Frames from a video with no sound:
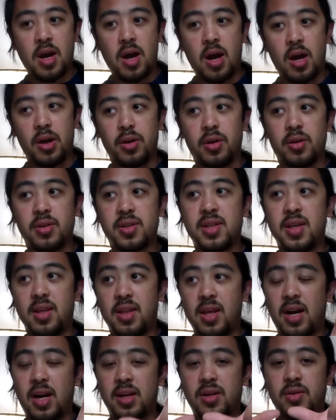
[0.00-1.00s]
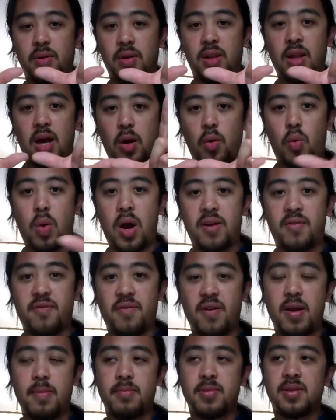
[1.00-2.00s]
uh, you'll see that I do a lot of wide
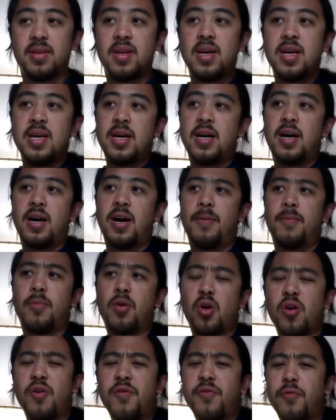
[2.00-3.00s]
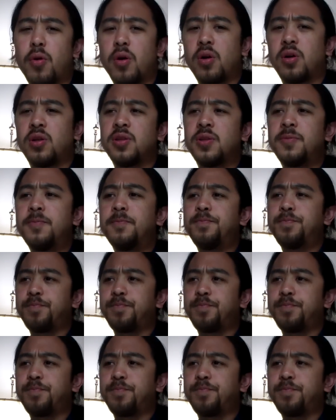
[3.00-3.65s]
frames. Um, Erfworld,